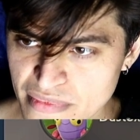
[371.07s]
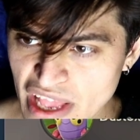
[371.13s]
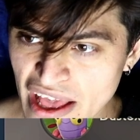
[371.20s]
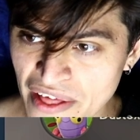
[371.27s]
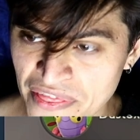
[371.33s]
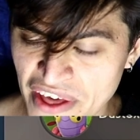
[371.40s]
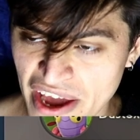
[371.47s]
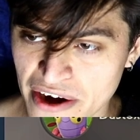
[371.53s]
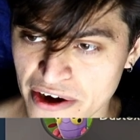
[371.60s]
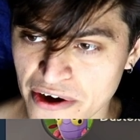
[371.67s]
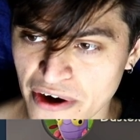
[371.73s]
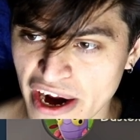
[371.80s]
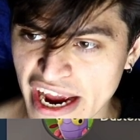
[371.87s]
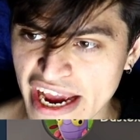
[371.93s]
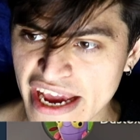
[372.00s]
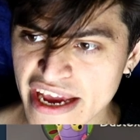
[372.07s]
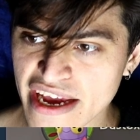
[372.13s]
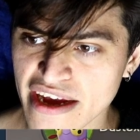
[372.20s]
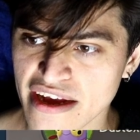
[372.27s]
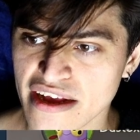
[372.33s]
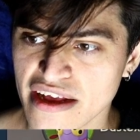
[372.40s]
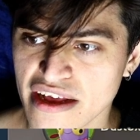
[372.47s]
that are gray
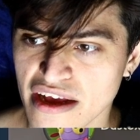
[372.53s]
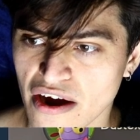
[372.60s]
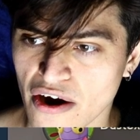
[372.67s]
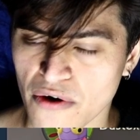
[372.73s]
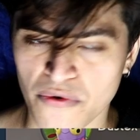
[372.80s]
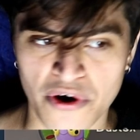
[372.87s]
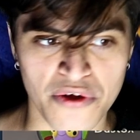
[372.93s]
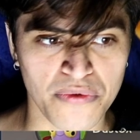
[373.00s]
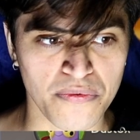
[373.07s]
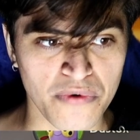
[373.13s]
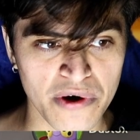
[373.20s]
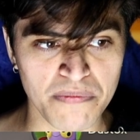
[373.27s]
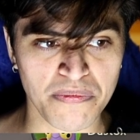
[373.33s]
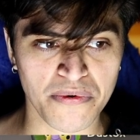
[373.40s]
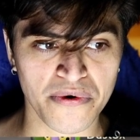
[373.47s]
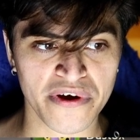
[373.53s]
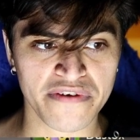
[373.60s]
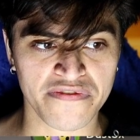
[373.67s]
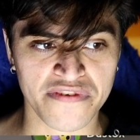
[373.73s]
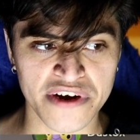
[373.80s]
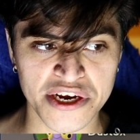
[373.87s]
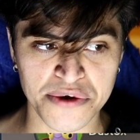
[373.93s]
are worth 1 point
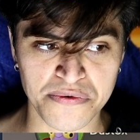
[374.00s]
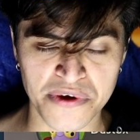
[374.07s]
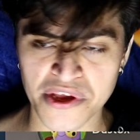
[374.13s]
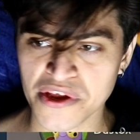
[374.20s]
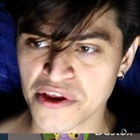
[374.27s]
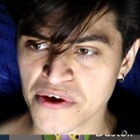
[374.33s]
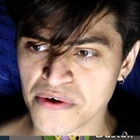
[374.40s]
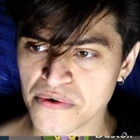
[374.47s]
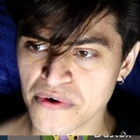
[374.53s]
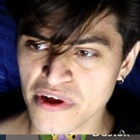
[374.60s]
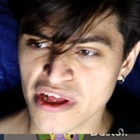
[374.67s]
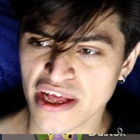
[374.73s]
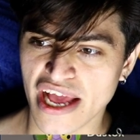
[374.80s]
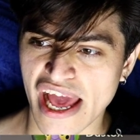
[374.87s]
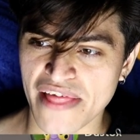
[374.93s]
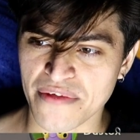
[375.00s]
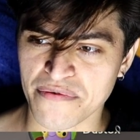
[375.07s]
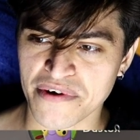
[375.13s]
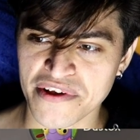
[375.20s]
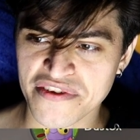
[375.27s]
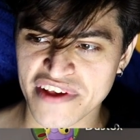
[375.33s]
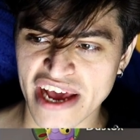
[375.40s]
for each one you do. And the
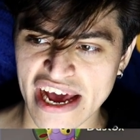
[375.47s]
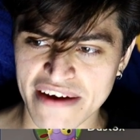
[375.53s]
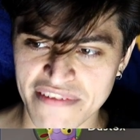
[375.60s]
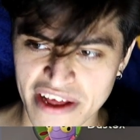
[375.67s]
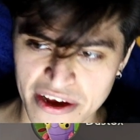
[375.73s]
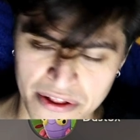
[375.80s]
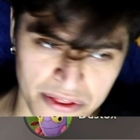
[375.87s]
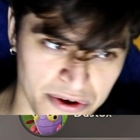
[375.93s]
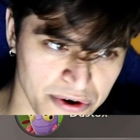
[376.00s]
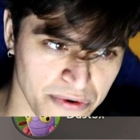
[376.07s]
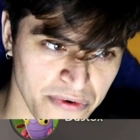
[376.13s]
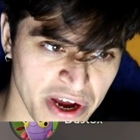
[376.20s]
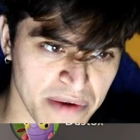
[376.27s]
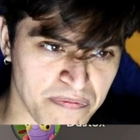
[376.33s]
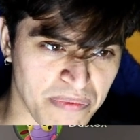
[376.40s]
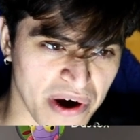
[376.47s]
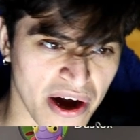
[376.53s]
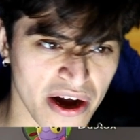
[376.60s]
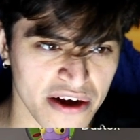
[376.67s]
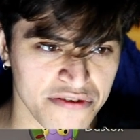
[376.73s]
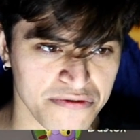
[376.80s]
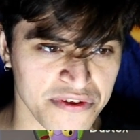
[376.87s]
ones that have like a little red
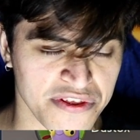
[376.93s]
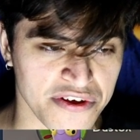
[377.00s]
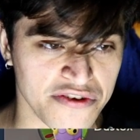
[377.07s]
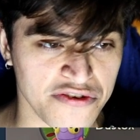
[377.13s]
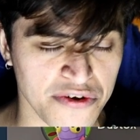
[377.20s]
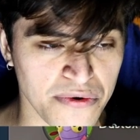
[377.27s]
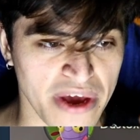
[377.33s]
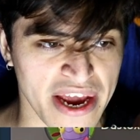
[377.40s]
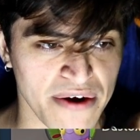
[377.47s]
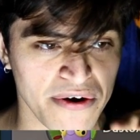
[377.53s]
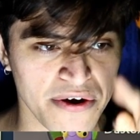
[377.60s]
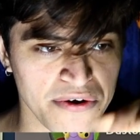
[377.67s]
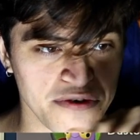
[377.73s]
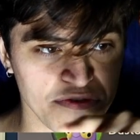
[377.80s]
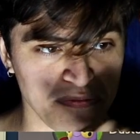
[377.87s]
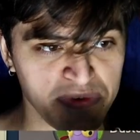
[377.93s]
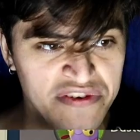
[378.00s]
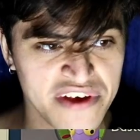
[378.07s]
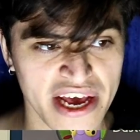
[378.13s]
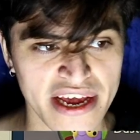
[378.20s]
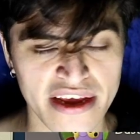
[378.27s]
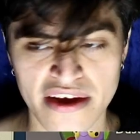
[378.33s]
box with the 2 arrows
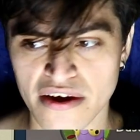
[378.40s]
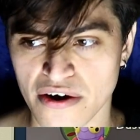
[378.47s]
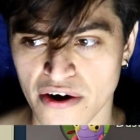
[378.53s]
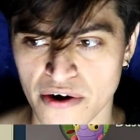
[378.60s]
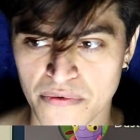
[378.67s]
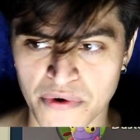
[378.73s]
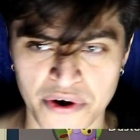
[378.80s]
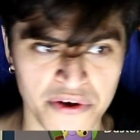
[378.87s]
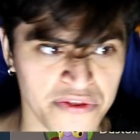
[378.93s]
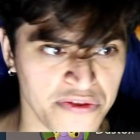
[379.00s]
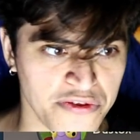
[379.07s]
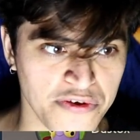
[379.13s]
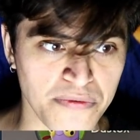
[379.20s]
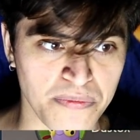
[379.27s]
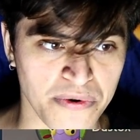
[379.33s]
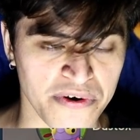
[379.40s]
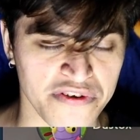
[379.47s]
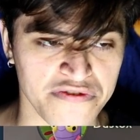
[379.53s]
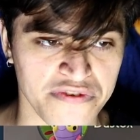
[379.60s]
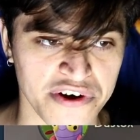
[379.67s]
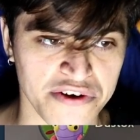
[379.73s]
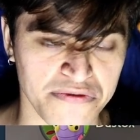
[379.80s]
beside it are worth 2 points
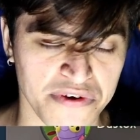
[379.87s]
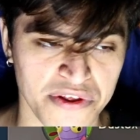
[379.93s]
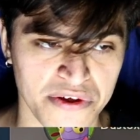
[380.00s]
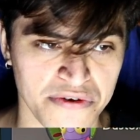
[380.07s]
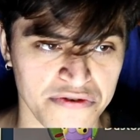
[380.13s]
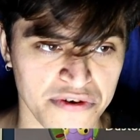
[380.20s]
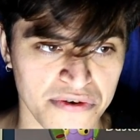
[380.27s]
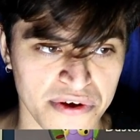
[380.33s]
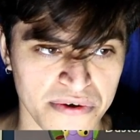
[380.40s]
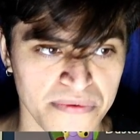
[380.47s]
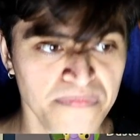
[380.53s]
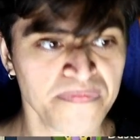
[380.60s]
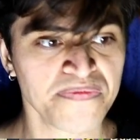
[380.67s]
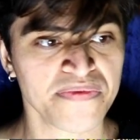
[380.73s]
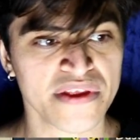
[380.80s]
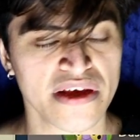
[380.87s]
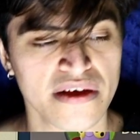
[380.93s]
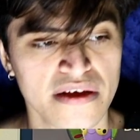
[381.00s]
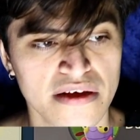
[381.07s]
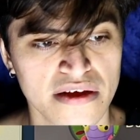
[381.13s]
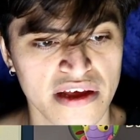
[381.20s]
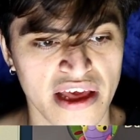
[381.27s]
for each one of those you do.
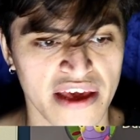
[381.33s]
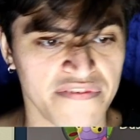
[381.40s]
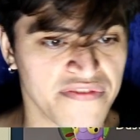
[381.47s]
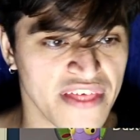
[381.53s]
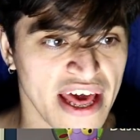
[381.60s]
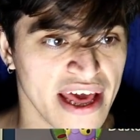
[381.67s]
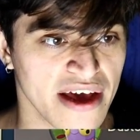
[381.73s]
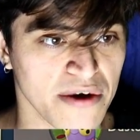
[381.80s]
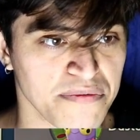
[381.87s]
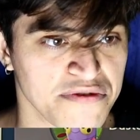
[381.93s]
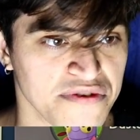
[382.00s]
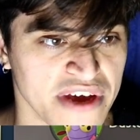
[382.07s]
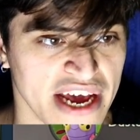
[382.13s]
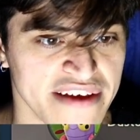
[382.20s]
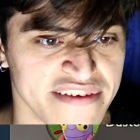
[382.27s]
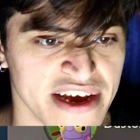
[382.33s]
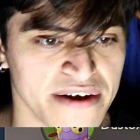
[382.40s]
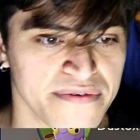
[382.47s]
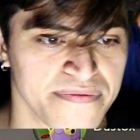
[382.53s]
If that helps you guys out.